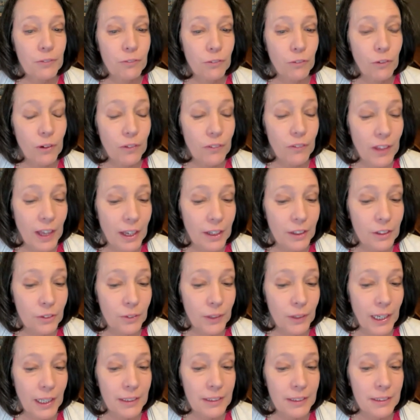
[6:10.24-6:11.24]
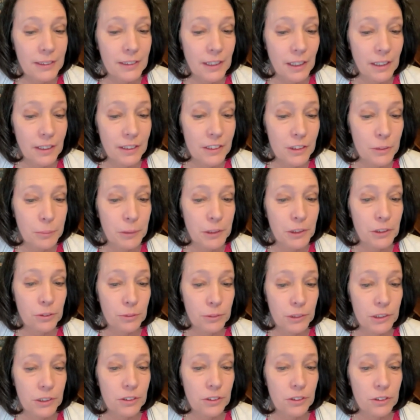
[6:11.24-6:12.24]
before that, you hadn't done as much
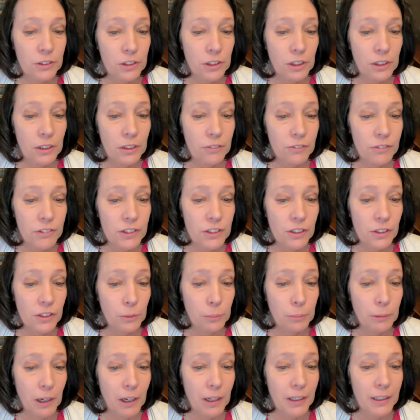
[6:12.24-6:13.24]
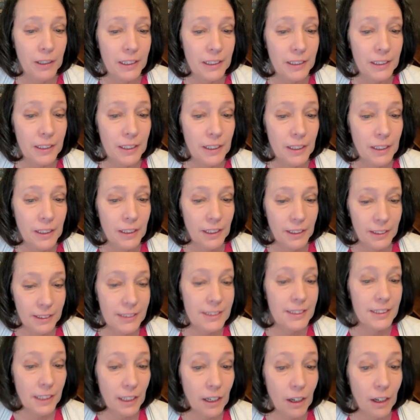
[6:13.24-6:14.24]
research on the physical body
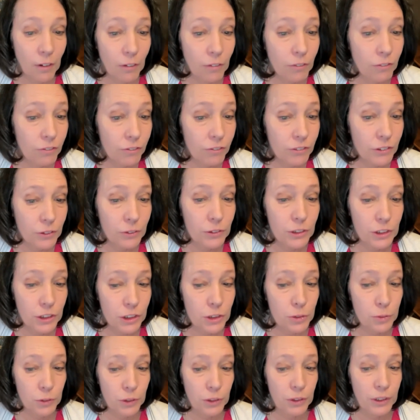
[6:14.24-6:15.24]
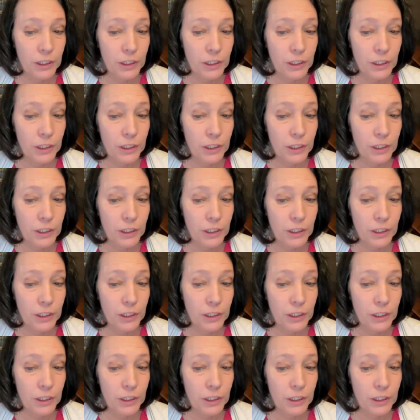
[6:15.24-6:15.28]
itself. You just were